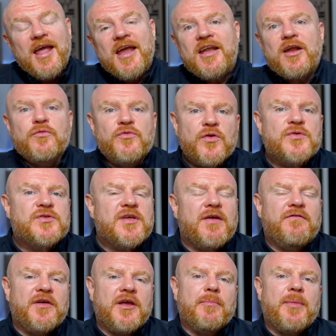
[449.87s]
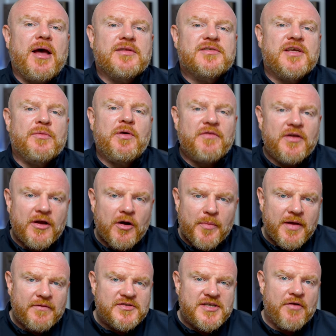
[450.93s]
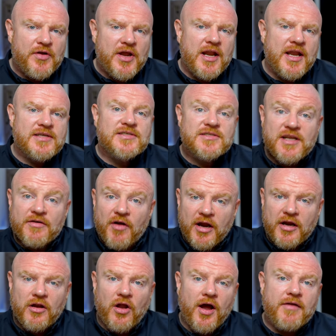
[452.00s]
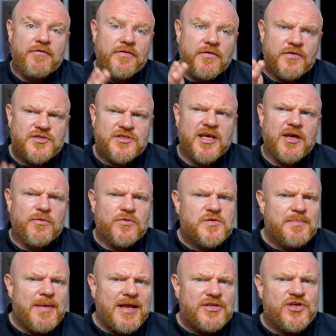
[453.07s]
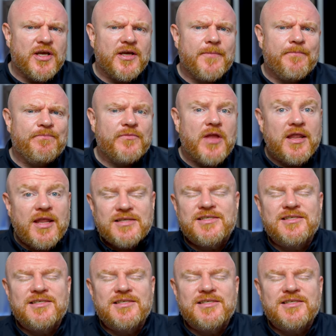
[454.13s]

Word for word: you know, do something about it with a little bit of Terry Ellis Dirac Live skills magic. And that's